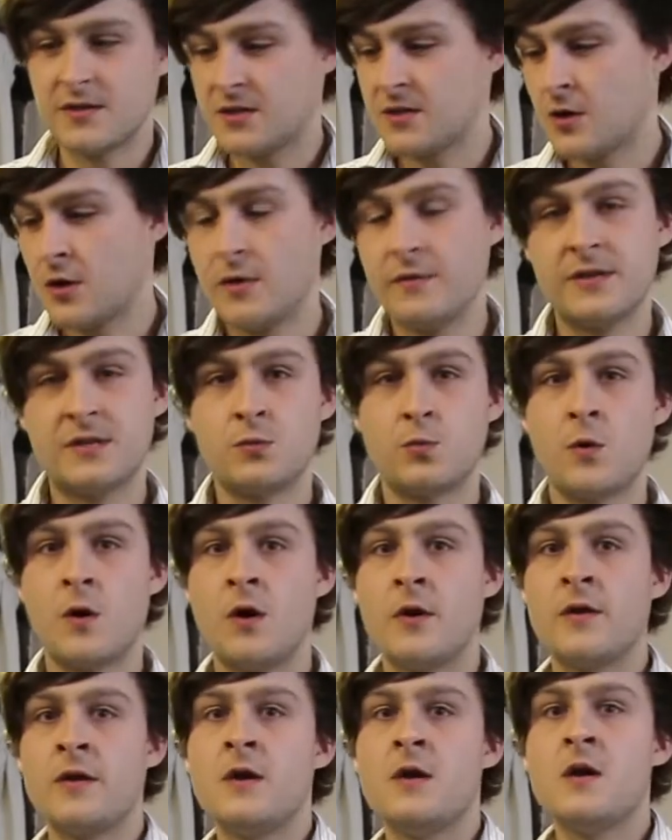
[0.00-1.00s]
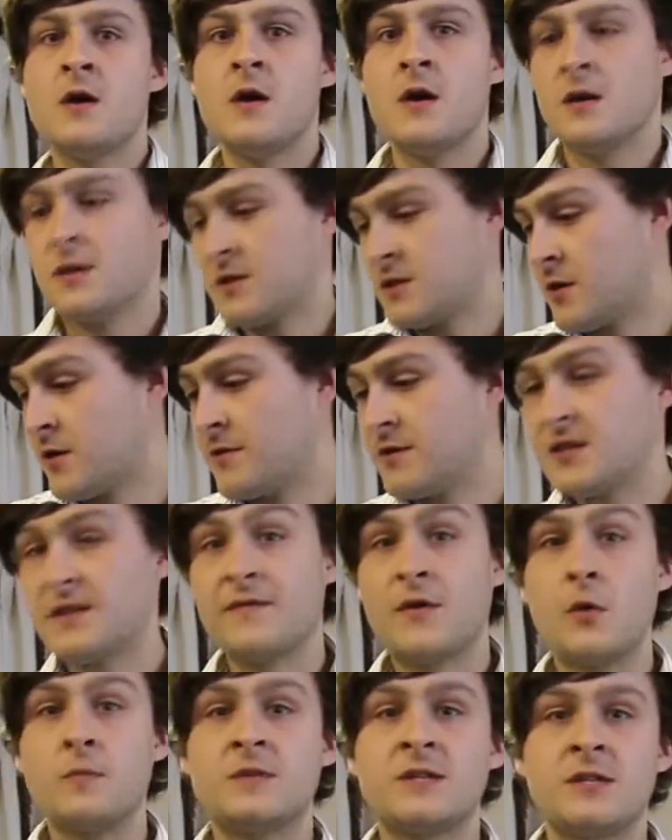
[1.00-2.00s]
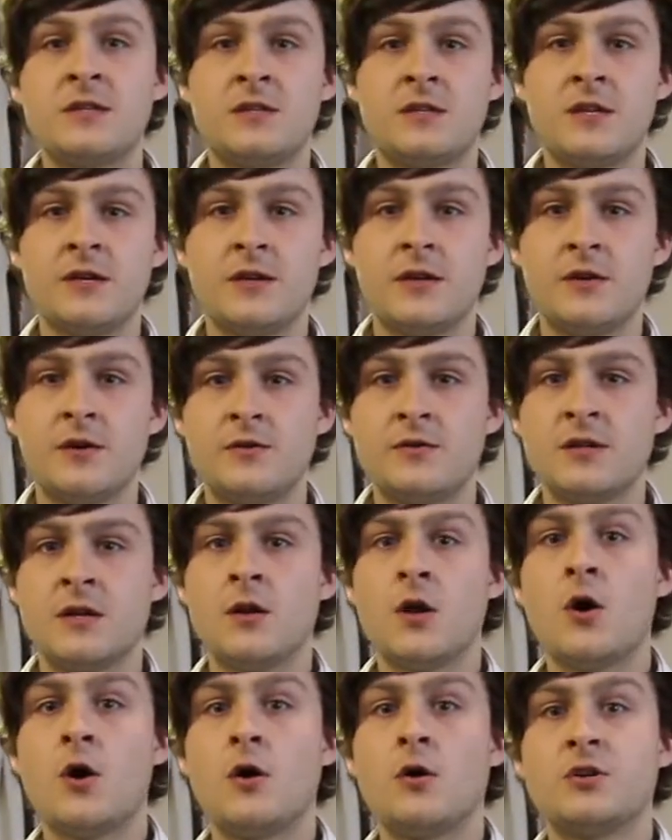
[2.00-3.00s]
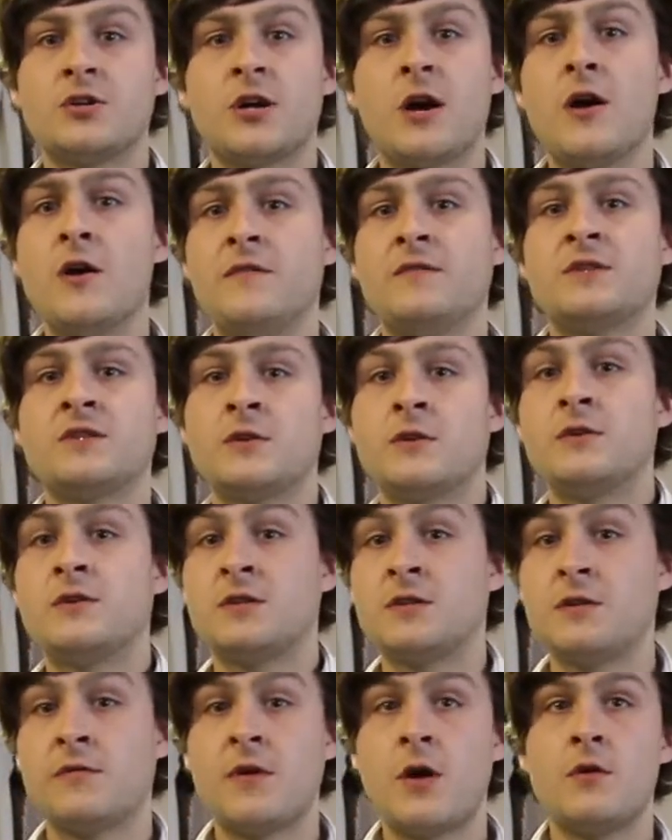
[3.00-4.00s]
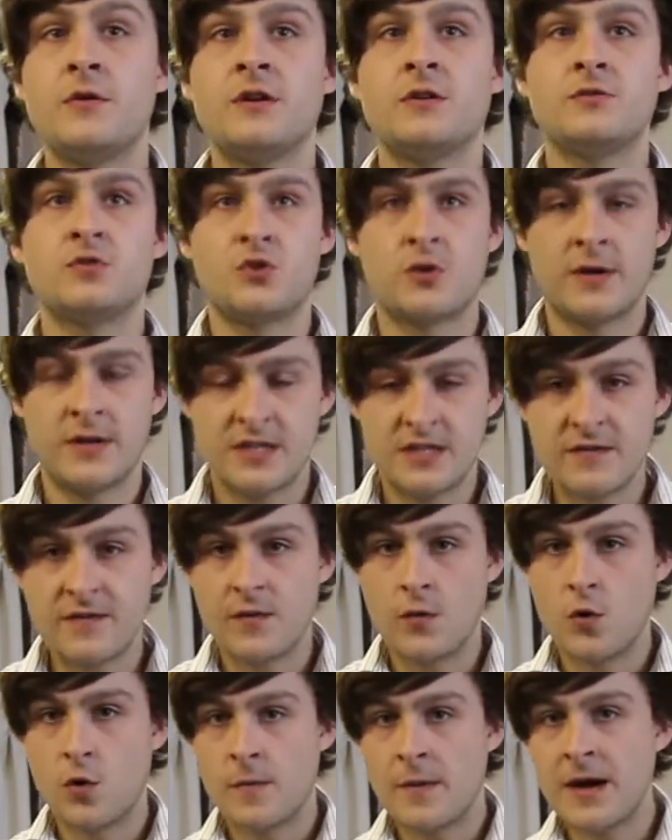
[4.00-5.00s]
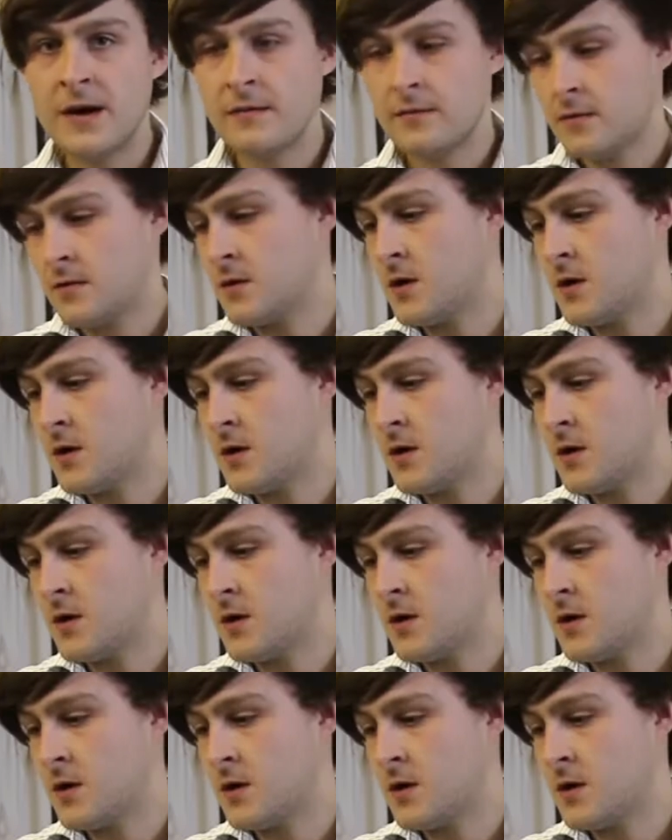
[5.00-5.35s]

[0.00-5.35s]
the Cyrus One, Cyrus have opted to use a large oversized toroidal transformer,